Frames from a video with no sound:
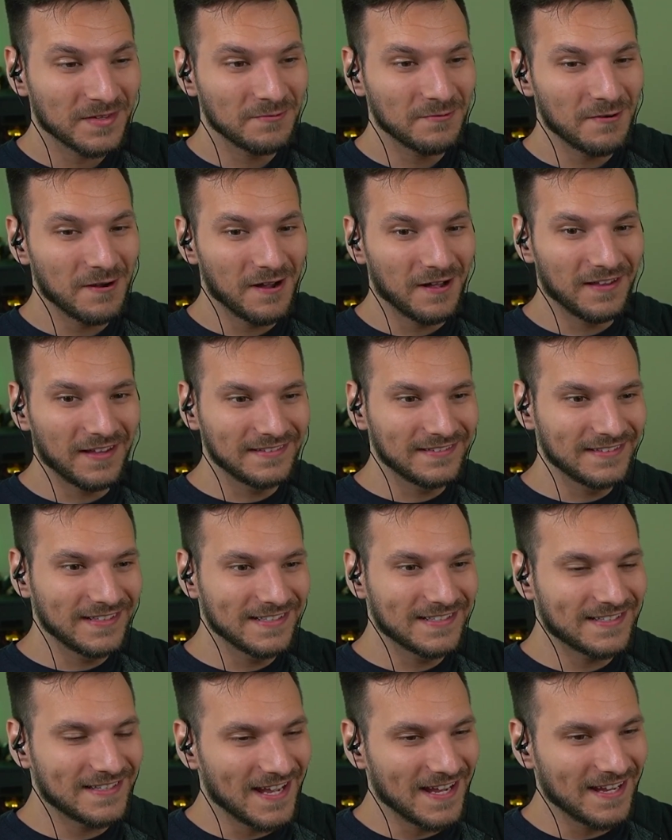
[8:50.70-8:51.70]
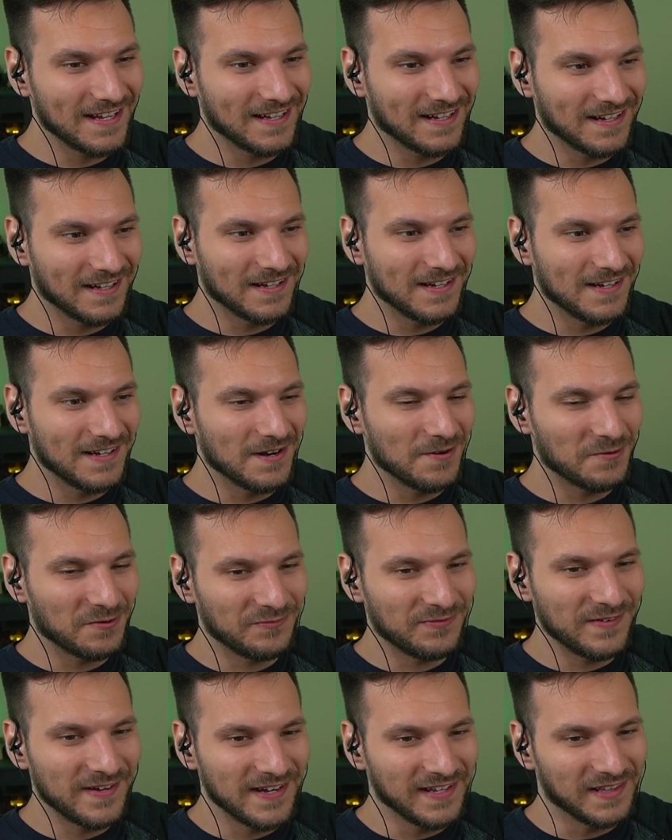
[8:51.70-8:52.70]
Well, at least they, uh, you know, were
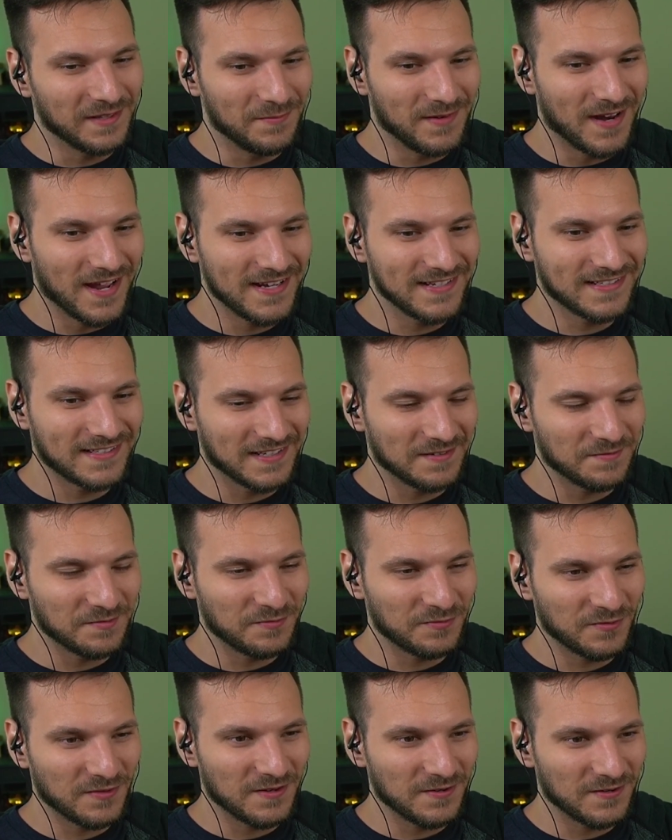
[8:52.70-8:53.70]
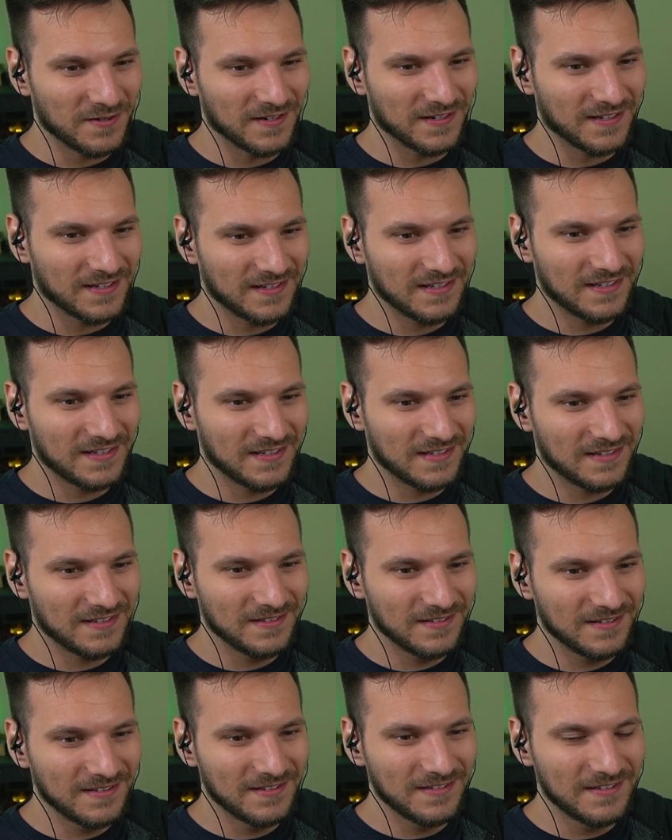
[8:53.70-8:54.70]
feeding them nicely before they were
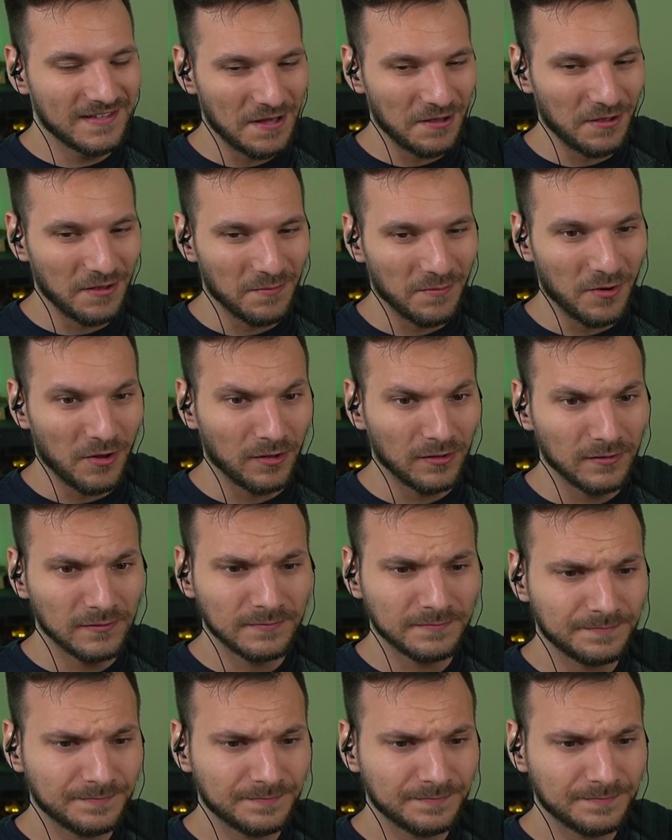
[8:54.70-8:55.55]
gonna kill them all.